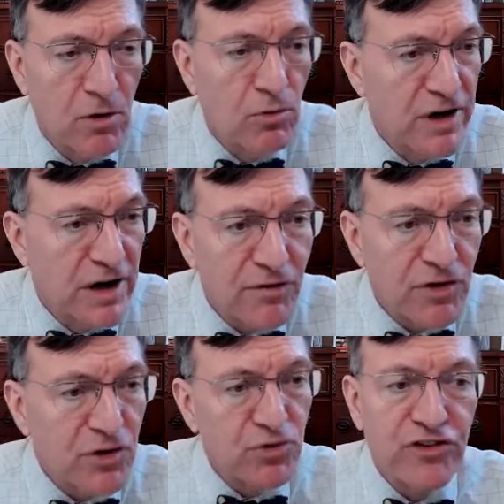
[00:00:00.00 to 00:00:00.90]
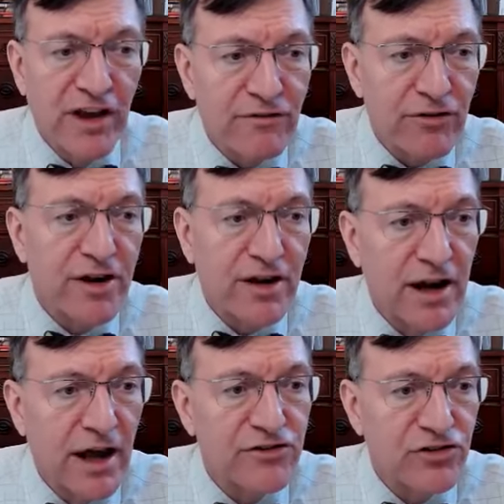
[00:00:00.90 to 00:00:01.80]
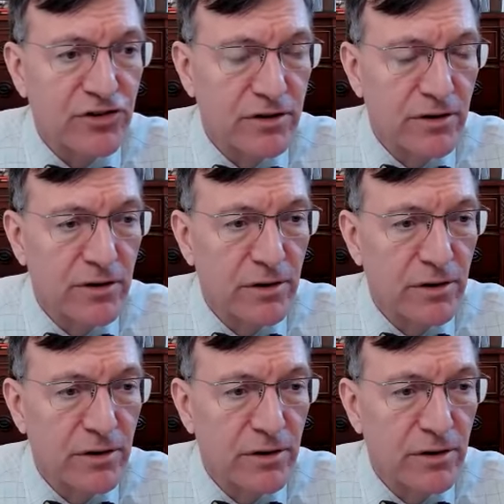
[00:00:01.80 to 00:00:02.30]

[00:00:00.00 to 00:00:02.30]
whenever you sever the connection